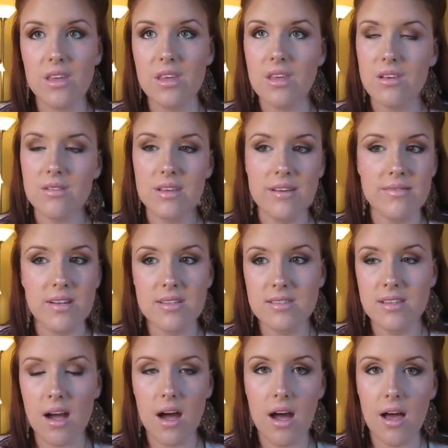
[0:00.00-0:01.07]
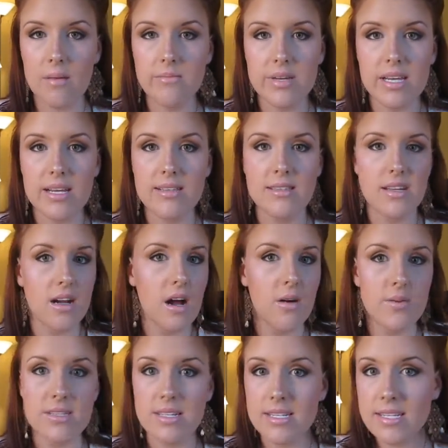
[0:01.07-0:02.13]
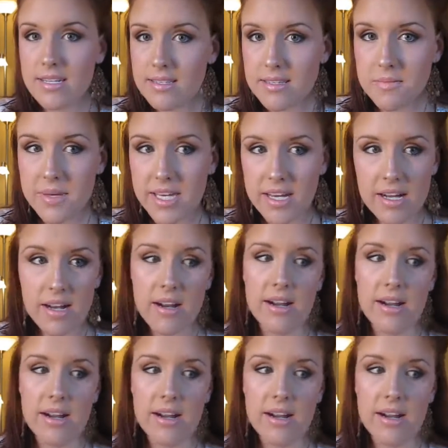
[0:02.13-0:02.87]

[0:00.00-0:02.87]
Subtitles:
You'll never stop, because they're always going to disappear,